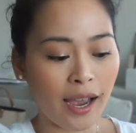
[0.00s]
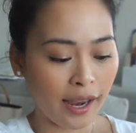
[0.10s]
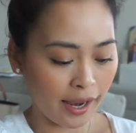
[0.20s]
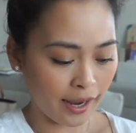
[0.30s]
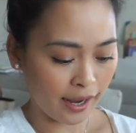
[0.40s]

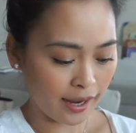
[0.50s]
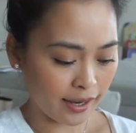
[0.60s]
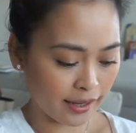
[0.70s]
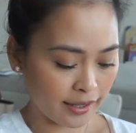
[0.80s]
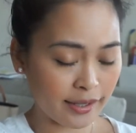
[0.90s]

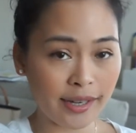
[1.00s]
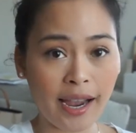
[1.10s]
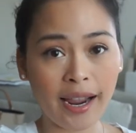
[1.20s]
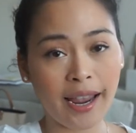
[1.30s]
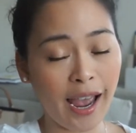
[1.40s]
and
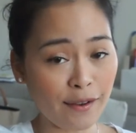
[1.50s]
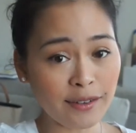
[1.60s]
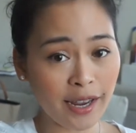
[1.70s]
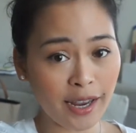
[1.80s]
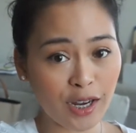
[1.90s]
I
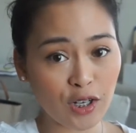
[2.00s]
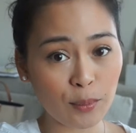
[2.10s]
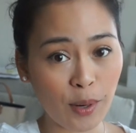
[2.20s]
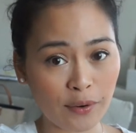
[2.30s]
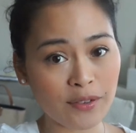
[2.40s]
haven't ate
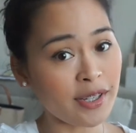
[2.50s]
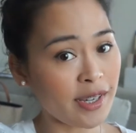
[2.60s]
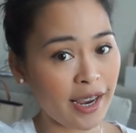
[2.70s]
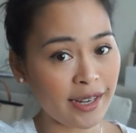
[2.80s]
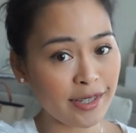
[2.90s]
breakfast
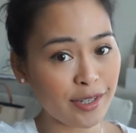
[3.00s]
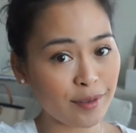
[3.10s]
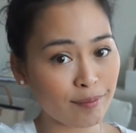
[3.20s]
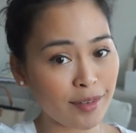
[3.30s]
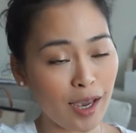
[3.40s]
yet
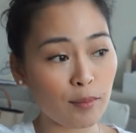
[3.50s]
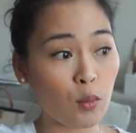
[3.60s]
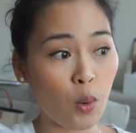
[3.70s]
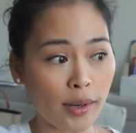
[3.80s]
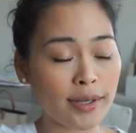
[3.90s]
I've
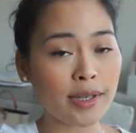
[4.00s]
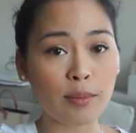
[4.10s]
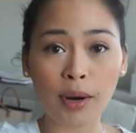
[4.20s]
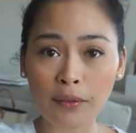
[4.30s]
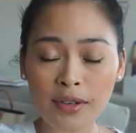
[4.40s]
been wanting to
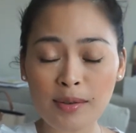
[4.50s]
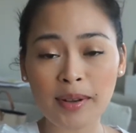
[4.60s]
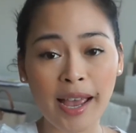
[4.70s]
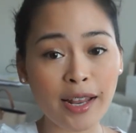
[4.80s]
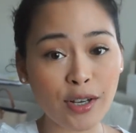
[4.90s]
eat breakfast
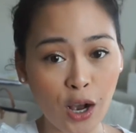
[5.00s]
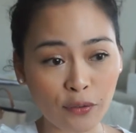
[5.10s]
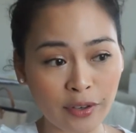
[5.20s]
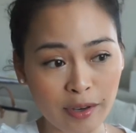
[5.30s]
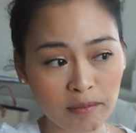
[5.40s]
but I had
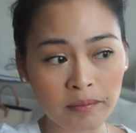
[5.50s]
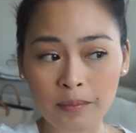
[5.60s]
coffee